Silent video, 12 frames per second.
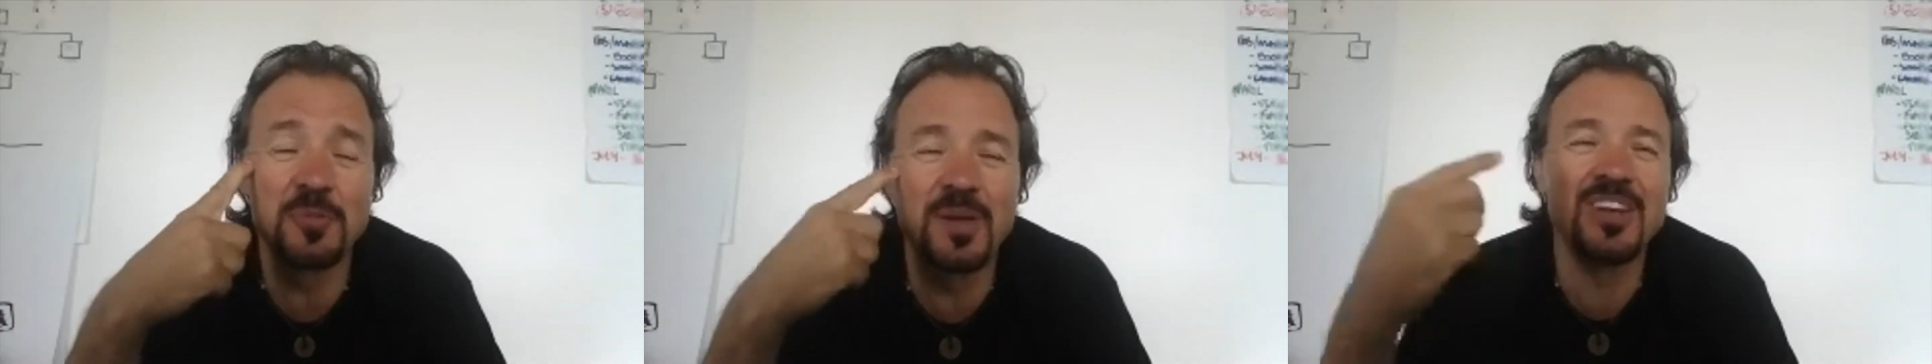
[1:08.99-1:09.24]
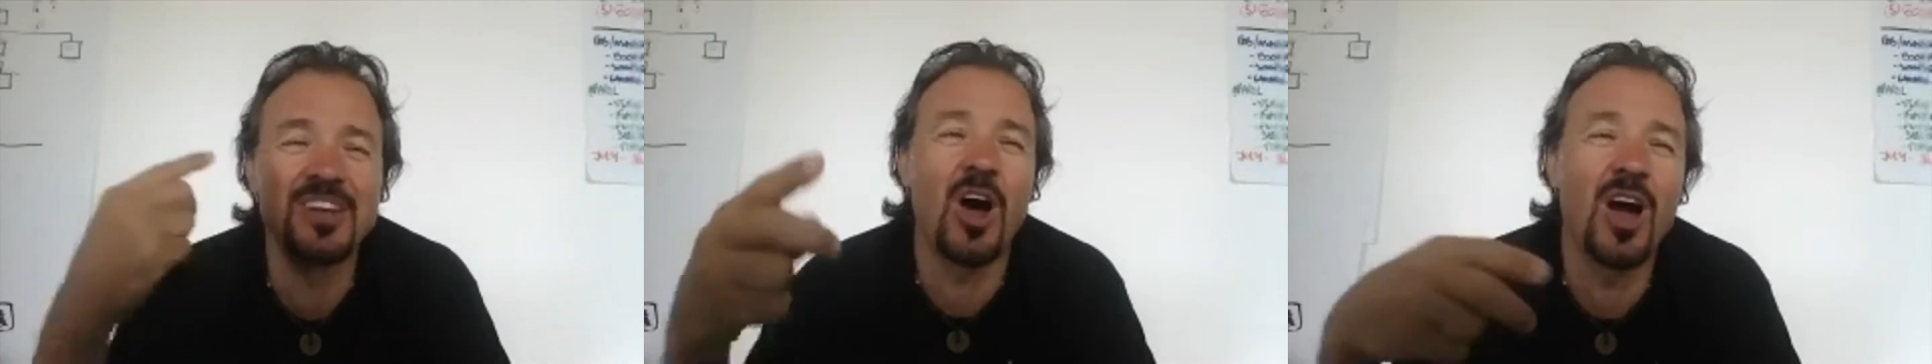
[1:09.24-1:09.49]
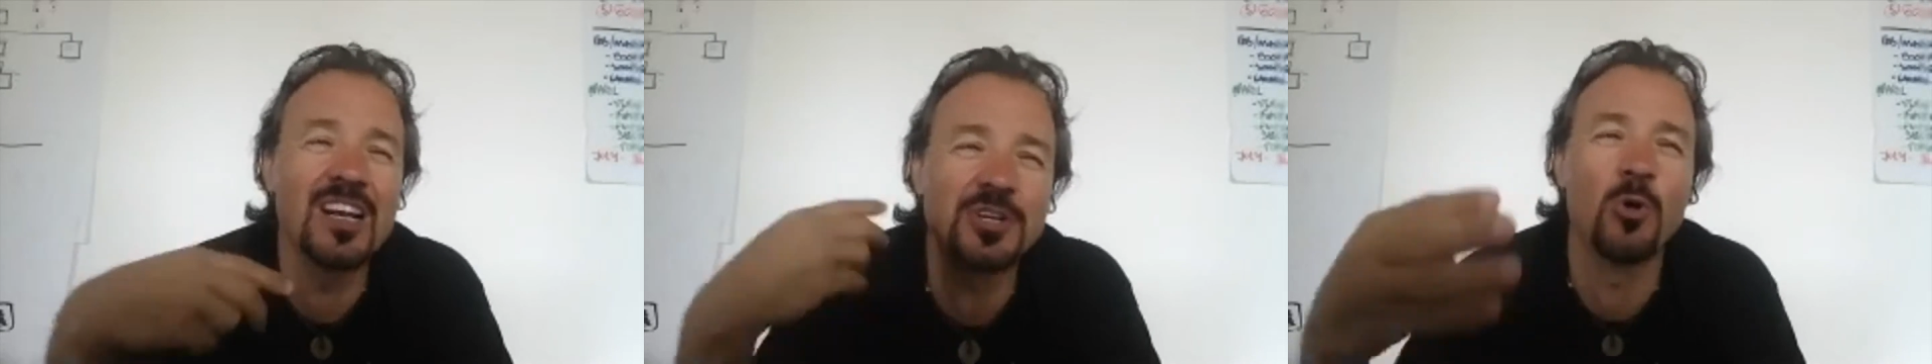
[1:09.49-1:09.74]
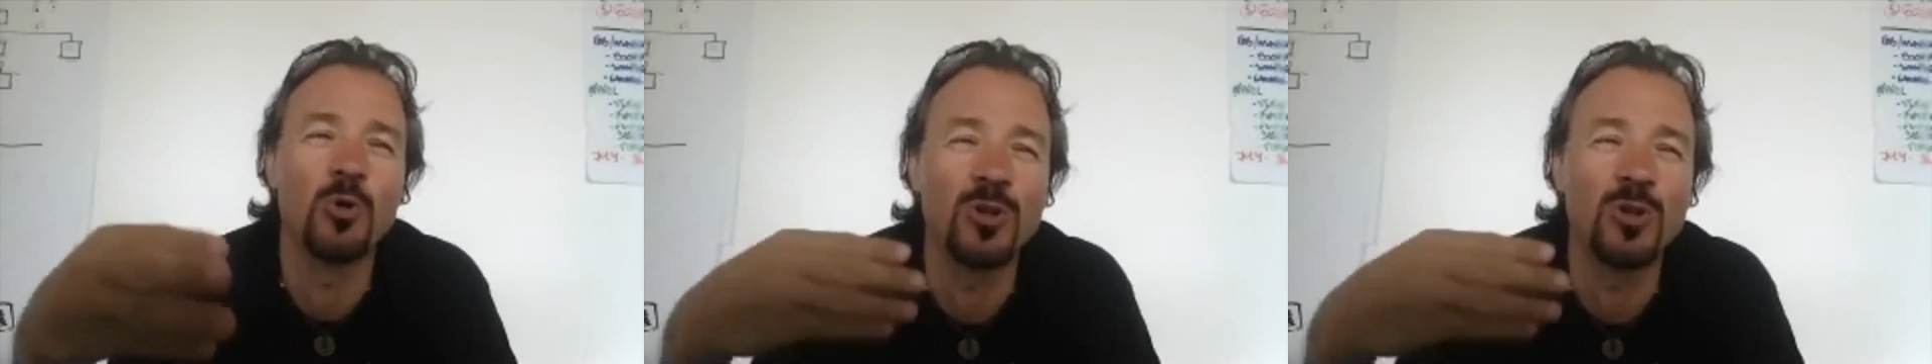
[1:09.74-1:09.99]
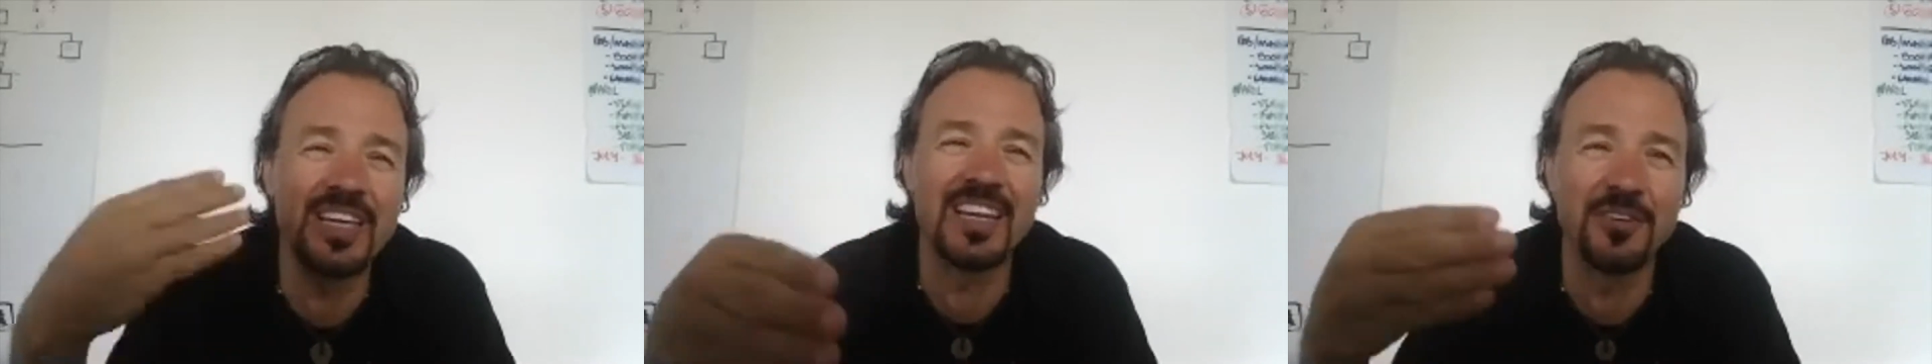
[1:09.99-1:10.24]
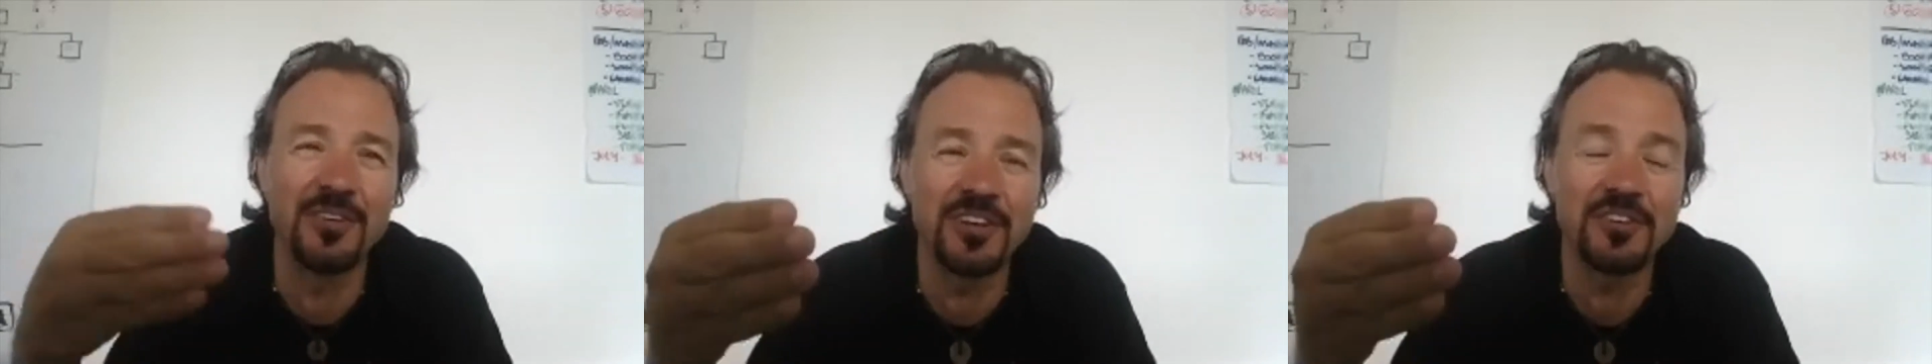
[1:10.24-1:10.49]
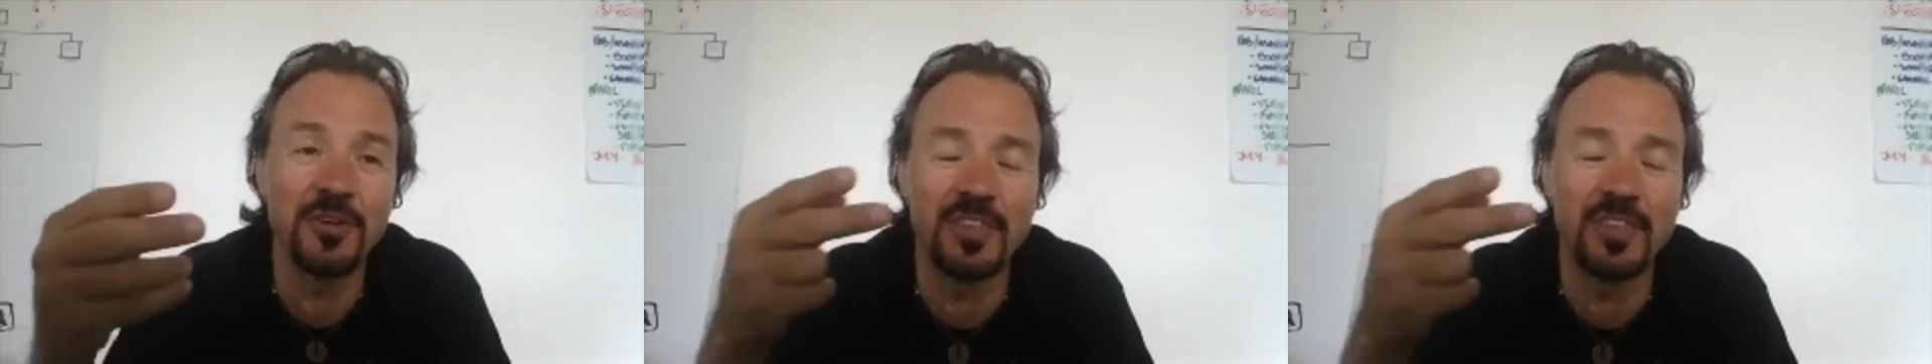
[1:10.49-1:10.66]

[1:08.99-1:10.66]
but not totally adhering to it.